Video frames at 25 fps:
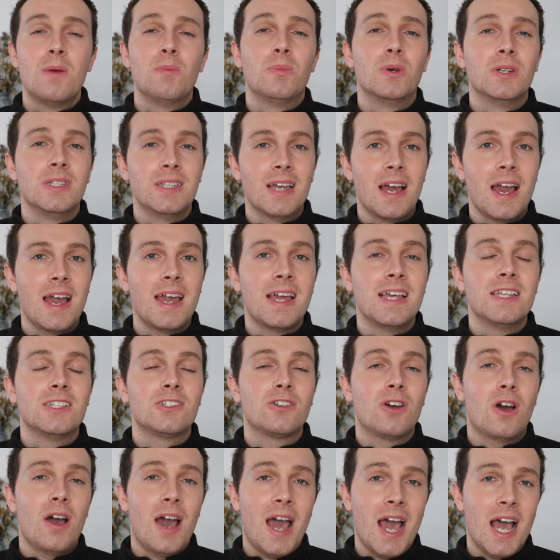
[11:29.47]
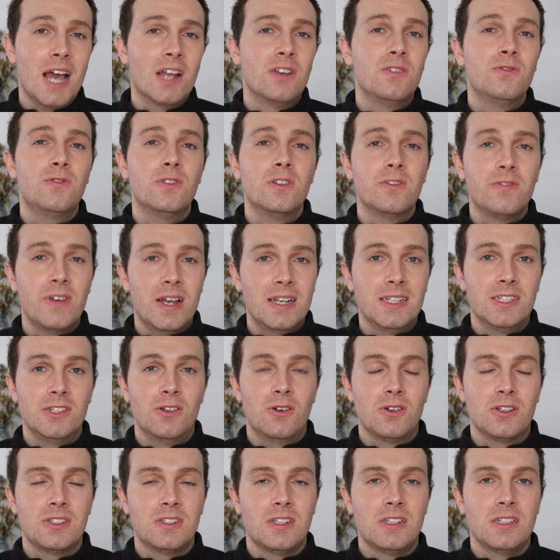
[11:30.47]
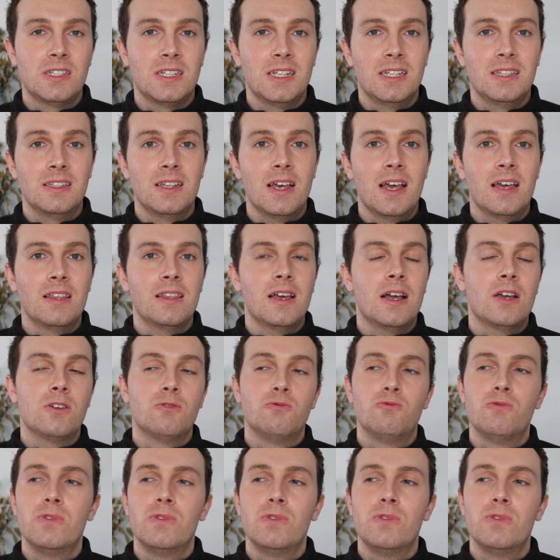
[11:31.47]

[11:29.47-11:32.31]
but yeah, it's got a handful of antioxidants in there that are